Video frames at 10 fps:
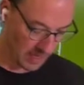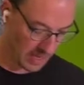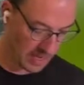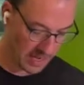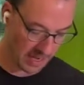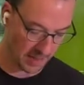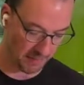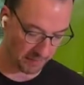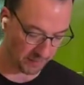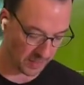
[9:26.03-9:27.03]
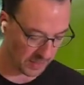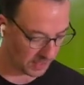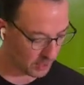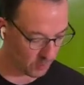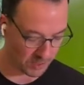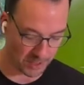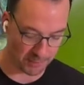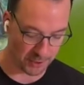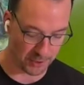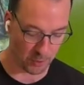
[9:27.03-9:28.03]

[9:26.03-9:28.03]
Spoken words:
It's up to you.